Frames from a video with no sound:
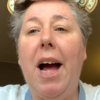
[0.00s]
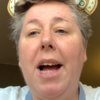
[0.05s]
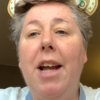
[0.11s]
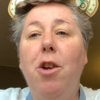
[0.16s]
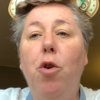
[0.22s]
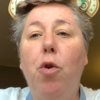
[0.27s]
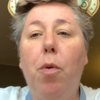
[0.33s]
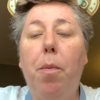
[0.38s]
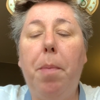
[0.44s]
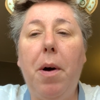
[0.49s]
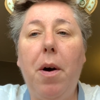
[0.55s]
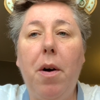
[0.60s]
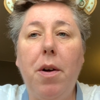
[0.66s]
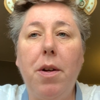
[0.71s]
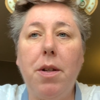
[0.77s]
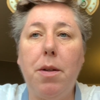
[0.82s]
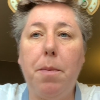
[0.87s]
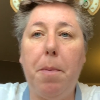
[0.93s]
annual
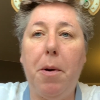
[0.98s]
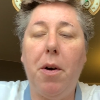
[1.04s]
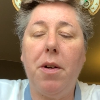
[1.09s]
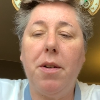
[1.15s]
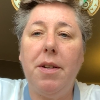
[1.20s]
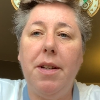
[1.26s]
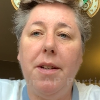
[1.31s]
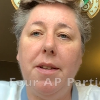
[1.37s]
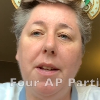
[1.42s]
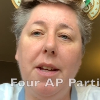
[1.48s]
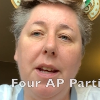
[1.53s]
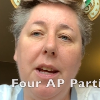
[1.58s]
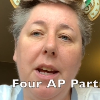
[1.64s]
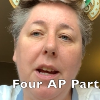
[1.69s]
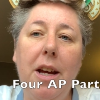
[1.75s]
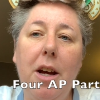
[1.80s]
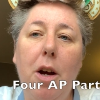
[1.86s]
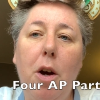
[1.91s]
pass parties a
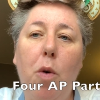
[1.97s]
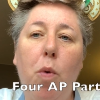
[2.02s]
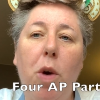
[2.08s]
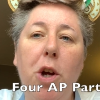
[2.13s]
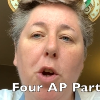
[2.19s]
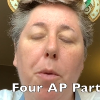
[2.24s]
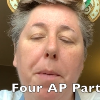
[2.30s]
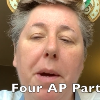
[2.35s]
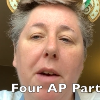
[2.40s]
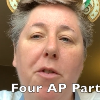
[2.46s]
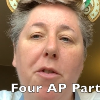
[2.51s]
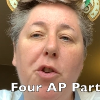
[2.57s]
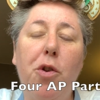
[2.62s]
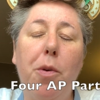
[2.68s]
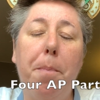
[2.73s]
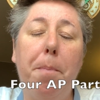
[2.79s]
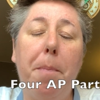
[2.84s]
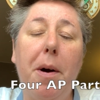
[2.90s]
year where you'll be able
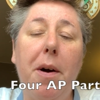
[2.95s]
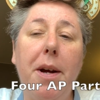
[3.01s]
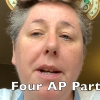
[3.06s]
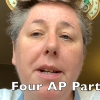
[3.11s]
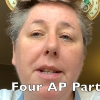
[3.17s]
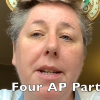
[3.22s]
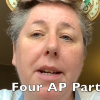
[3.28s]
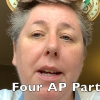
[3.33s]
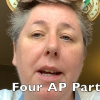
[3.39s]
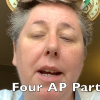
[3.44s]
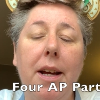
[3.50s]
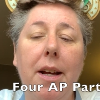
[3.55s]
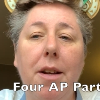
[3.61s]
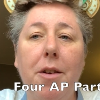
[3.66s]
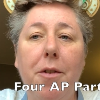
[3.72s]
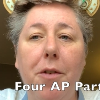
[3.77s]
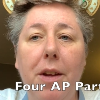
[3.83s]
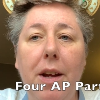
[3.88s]
to buy a
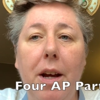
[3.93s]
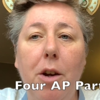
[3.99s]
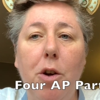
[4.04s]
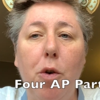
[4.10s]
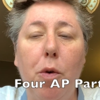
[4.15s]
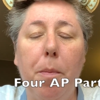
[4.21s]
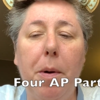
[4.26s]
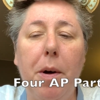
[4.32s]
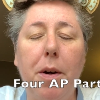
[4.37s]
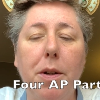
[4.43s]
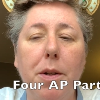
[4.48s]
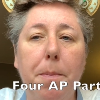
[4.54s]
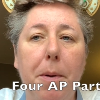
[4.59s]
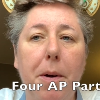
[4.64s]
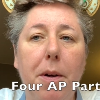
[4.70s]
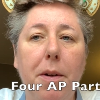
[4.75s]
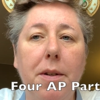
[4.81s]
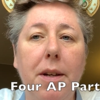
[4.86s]
ticket for the annual pass
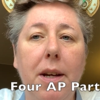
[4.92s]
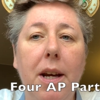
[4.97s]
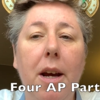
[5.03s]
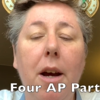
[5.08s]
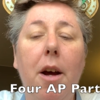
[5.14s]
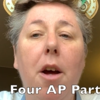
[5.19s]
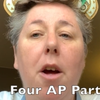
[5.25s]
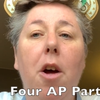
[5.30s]
party